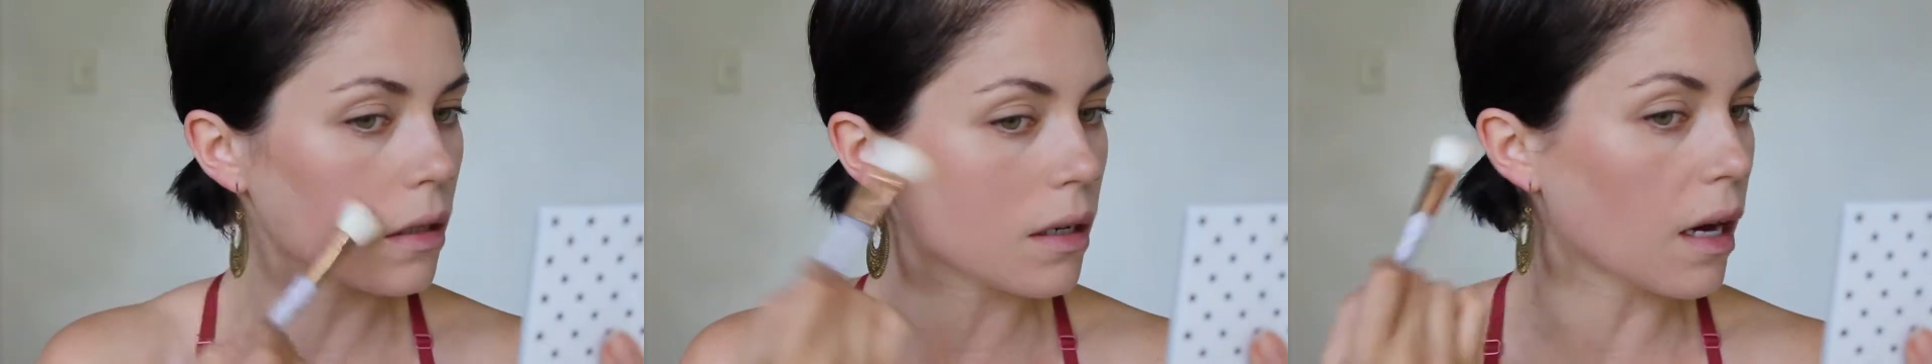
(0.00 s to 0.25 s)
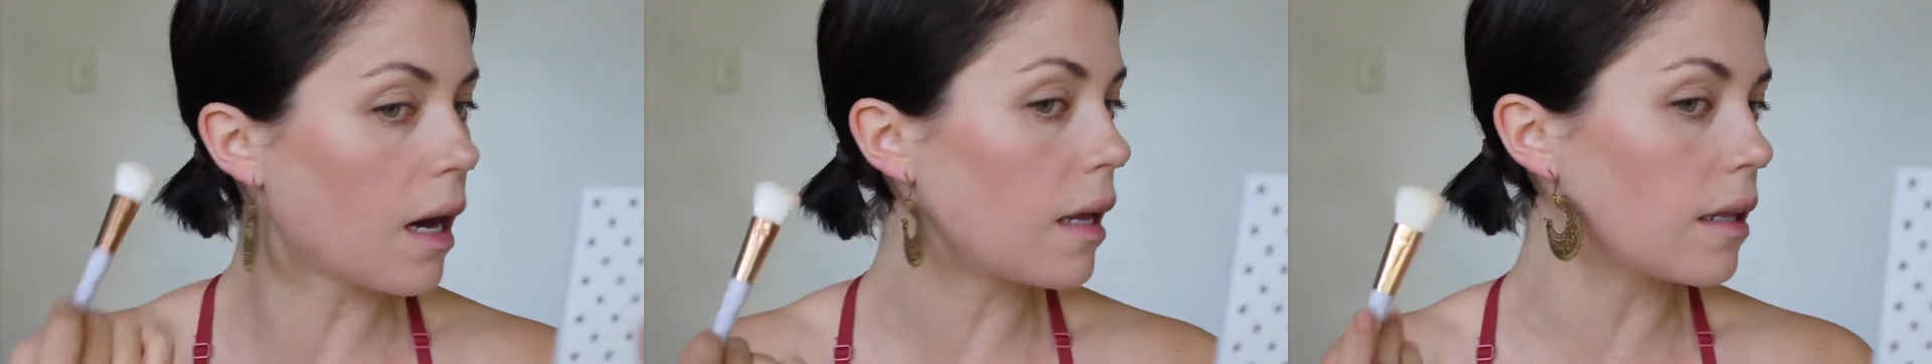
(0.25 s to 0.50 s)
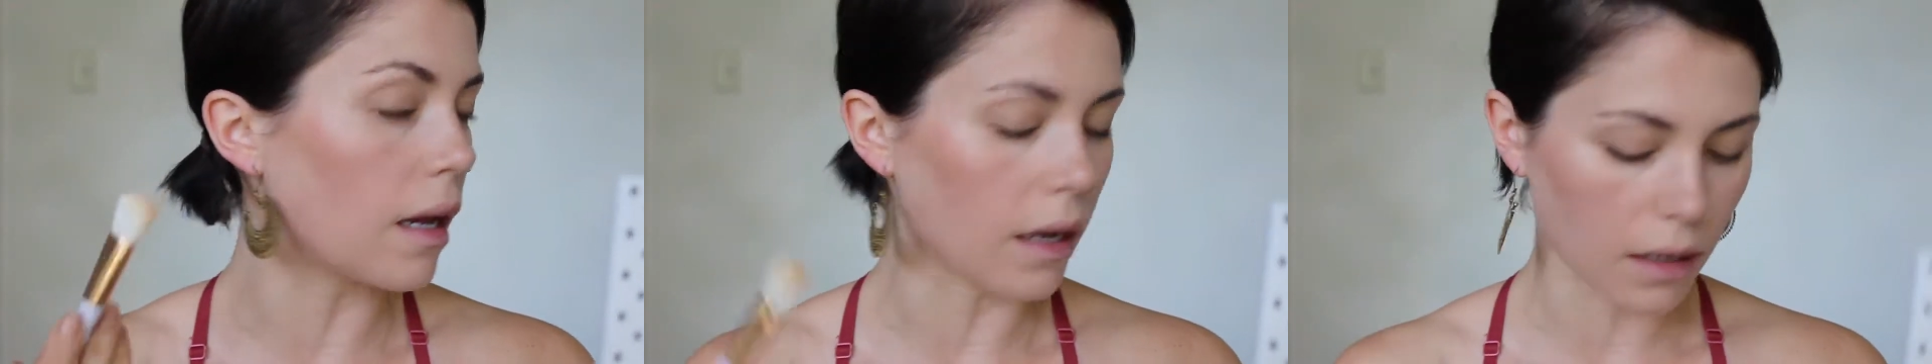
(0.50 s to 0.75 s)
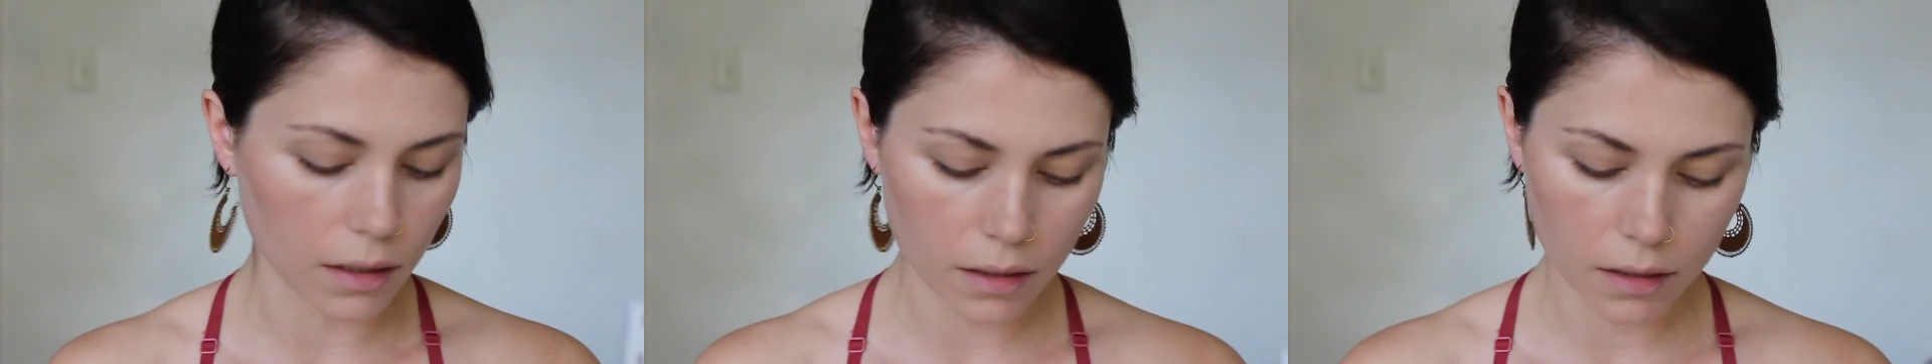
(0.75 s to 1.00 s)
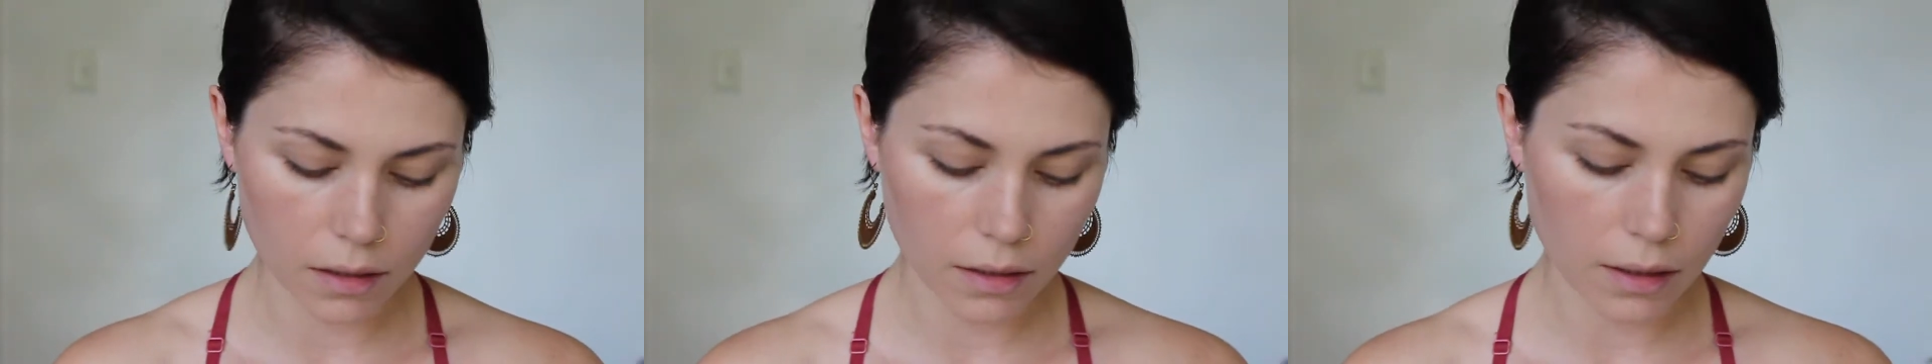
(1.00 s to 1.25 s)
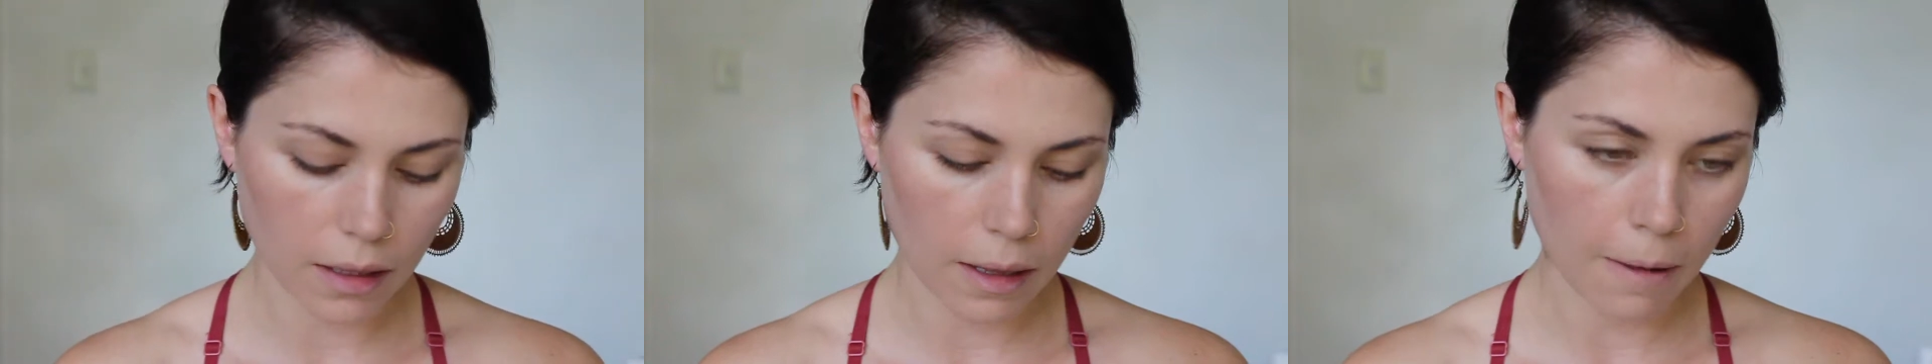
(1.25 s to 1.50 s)
The color
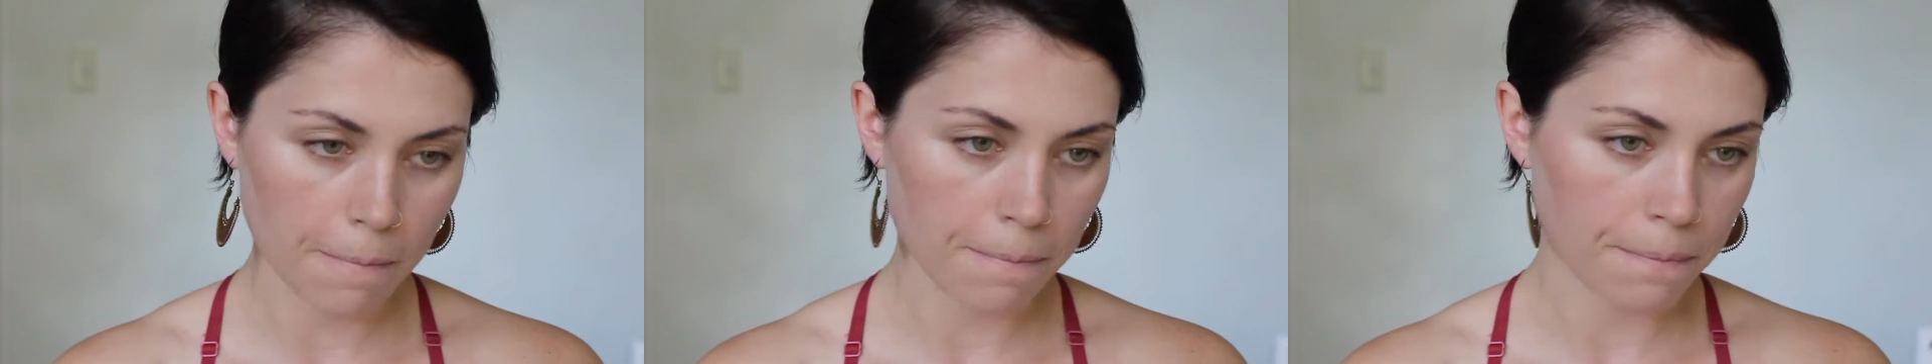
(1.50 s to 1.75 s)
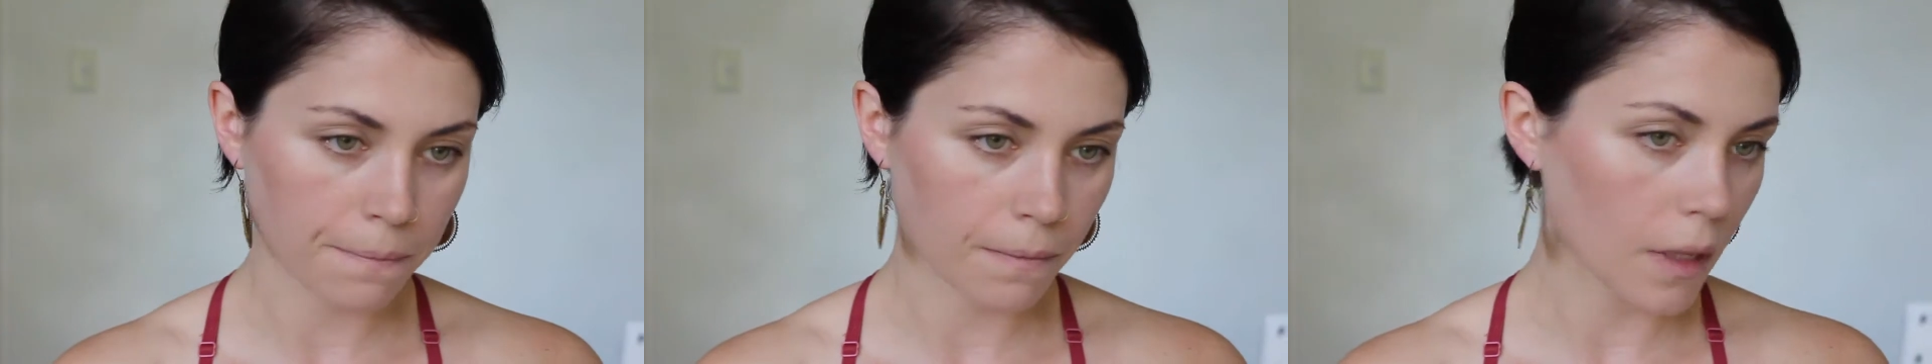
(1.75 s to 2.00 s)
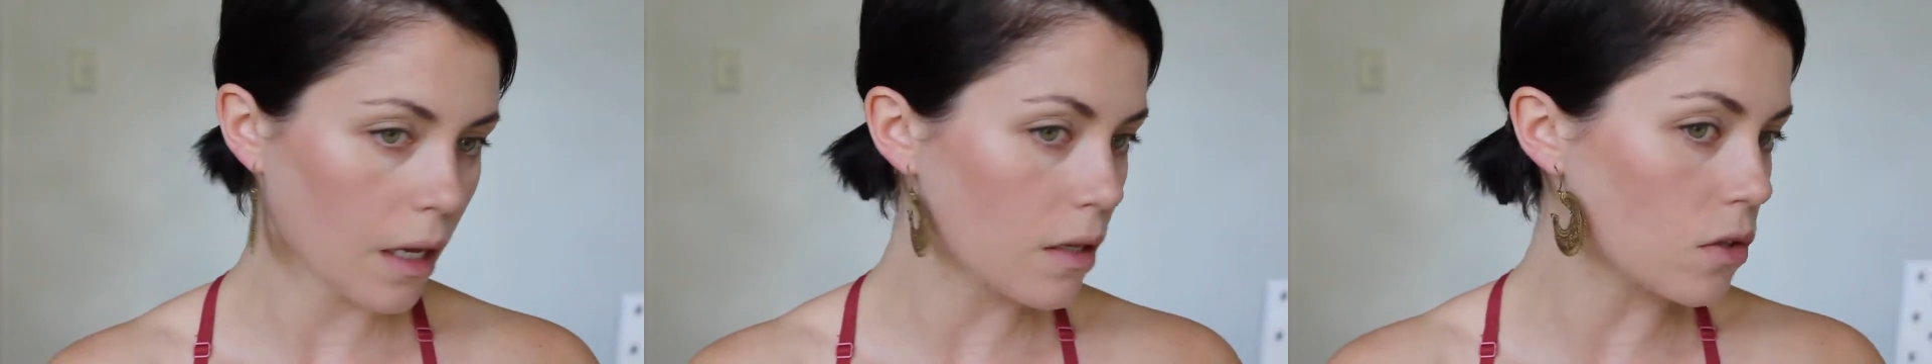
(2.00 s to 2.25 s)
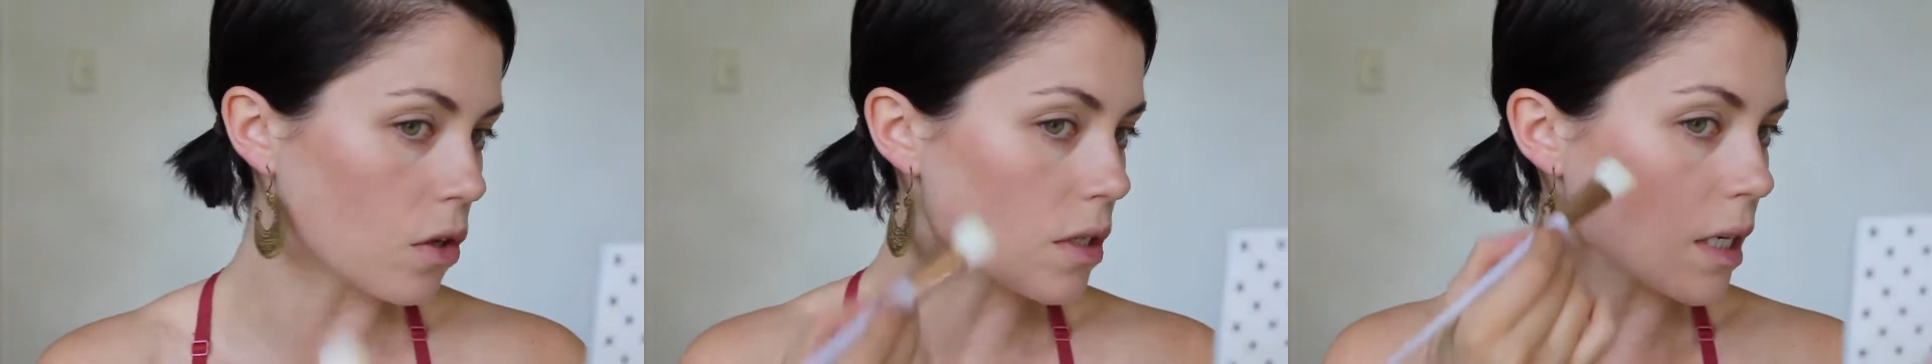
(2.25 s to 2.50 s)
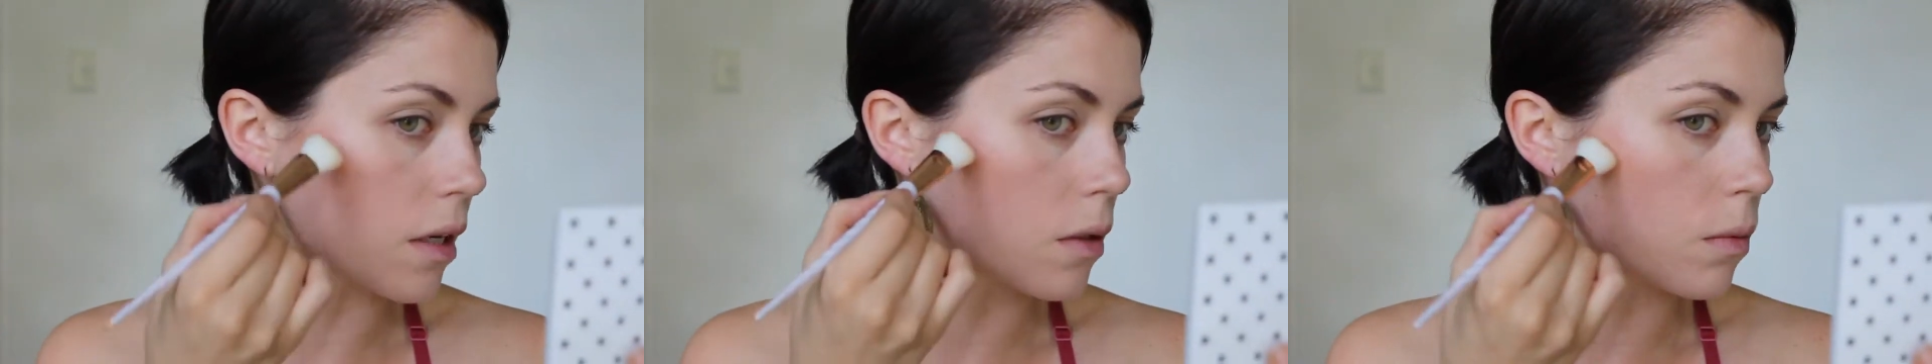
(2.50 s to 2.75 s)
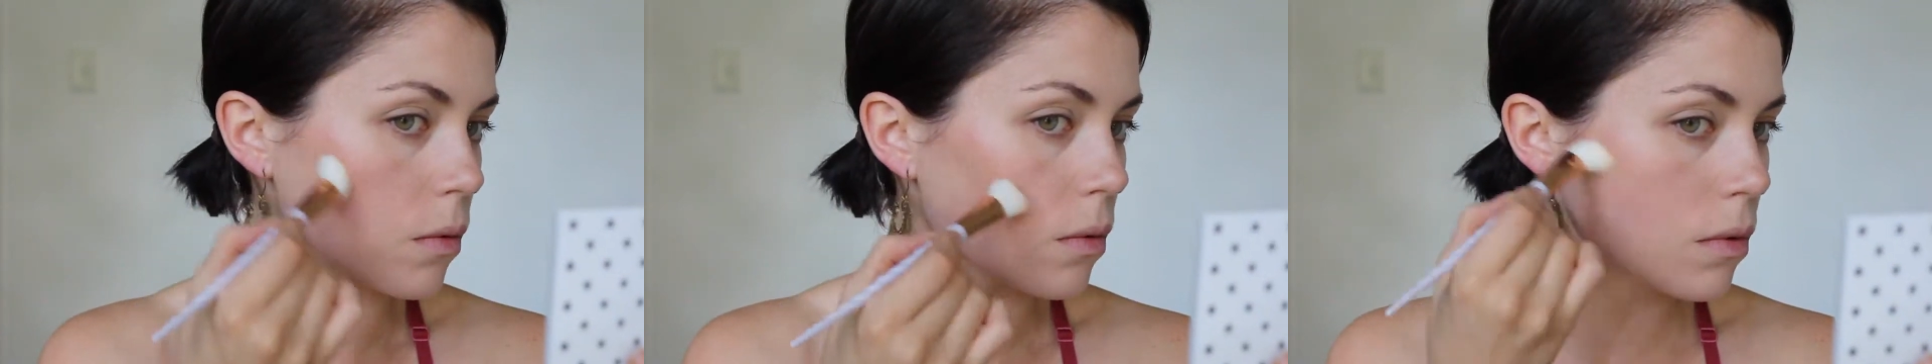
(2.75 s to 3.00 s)
is not
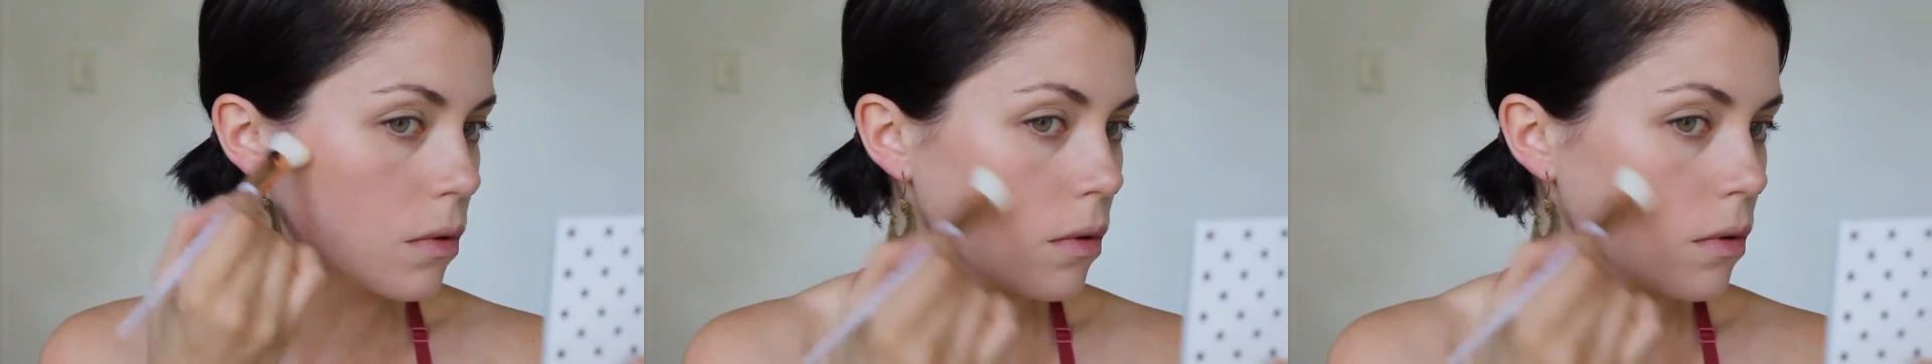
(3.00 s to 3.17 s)
terrible.